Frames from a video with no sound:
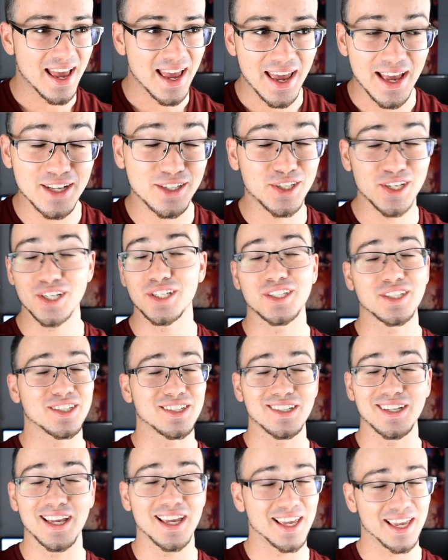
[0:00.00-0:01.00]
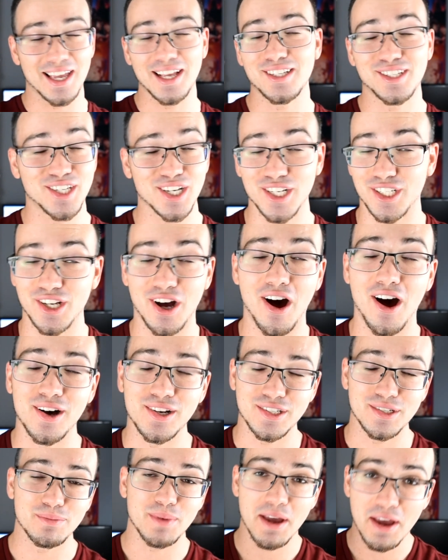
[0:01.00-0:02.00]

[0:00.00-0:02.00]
it's just, it's just awesome.